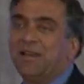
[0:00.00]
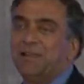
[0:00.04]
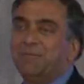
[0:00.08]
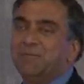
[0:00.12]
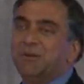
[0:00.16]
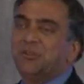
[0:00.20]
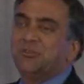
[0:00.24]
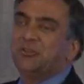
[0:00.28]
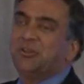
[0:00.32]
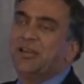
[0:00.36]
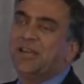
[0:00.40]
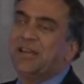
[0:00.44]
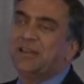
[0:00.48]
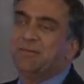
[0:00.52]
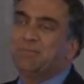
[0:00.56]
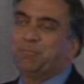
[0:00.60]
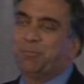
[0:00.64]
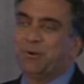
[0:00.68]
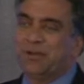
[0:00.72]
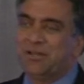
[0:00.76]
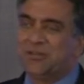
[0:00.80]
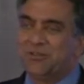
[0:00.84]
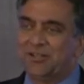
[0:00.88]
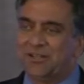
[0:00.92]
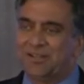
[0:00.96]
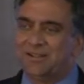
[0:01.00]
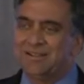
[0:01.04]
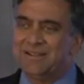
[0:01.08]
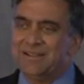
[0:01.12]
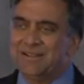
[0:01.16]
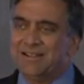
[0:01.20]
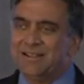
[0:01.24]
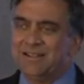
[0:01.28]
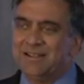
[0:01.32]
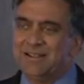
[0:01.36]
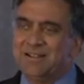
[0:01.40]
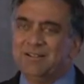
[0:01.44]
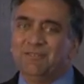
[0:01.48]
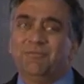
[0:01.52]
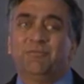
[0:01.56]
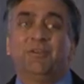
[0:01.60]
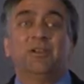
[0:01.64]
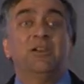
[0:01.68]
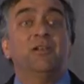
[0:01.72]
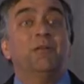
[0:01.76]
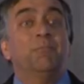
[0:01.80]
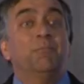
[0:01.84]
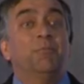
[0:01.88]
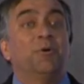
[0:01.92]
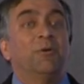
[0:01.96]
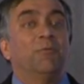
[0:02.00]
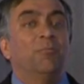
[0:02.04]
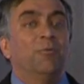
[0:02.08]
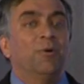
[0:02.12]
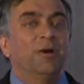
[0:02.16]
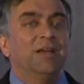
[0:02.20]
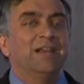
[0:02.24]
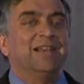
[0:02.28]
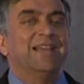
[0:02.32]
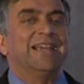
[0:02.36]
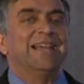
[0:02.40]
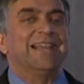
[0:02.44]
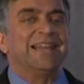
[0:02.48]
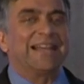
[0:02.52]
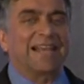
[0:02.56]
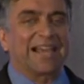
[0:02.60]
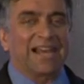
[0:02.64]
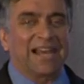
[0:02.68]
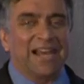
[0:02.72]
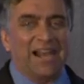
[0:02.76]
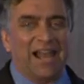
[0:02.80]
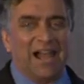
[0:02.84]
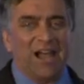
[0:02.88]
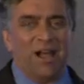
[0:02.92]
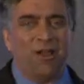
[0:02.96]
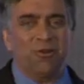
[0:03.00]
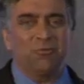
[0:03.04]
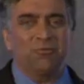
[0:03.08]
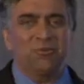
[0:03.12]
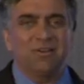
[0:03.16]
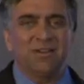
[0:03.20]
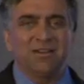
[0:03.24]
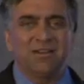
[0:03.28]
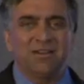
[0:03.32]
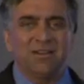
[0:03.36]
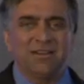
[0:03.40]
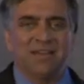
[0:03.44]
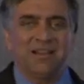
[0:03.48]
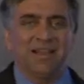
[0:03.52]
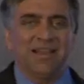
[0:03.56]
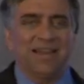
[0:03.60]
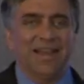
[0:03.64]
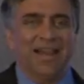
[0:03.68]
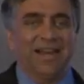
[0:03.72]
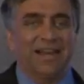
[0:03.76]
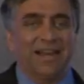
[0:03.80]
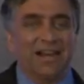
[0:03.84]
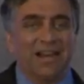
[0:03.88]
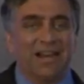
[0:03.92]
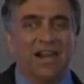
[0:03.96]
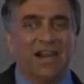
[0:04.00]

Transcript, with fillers: in imaging and printing. We are number one in cloud and